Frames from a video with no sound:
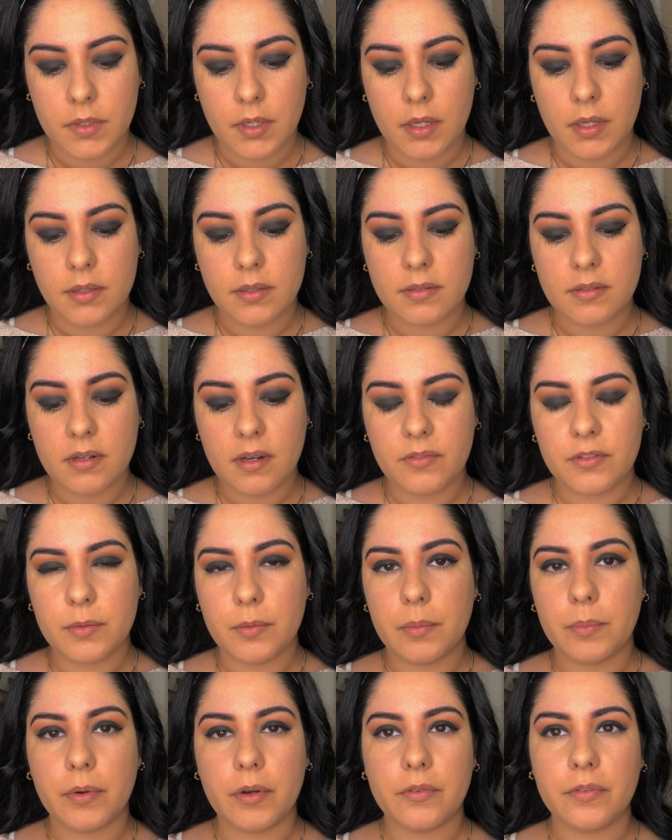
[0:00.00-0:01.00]
It doesn't have to
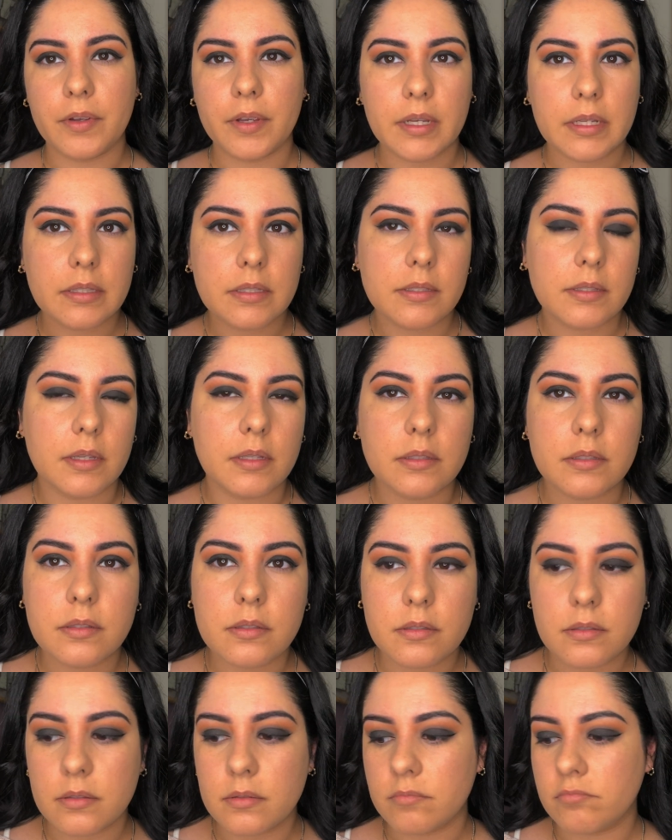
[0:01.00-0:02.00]
be perfect
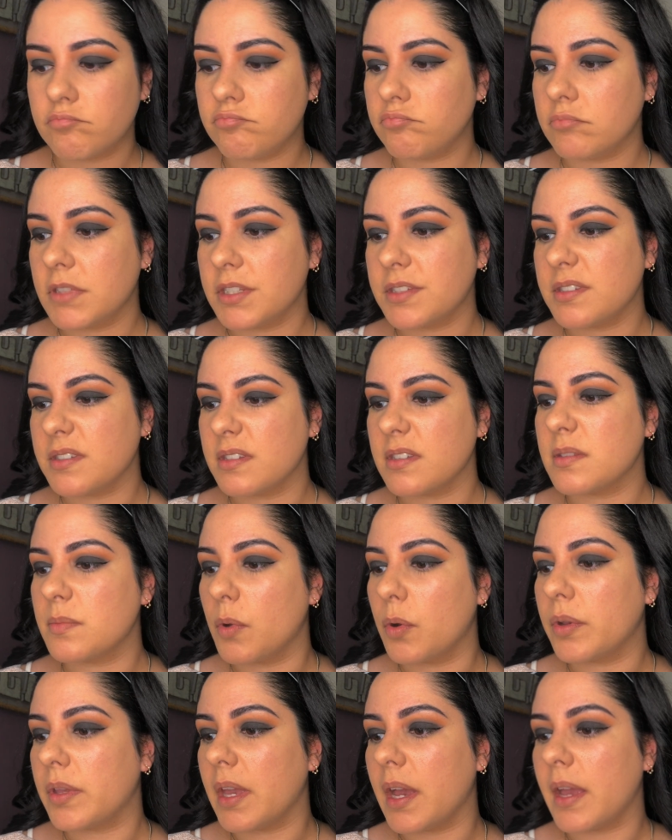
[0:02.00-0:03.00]
since this is a
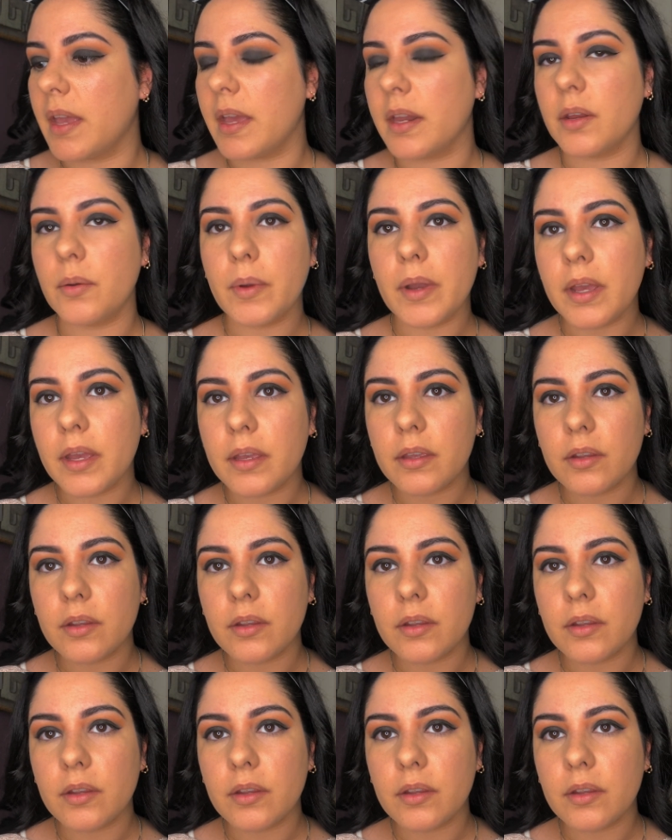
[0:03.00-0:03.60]
smoky eye anyway.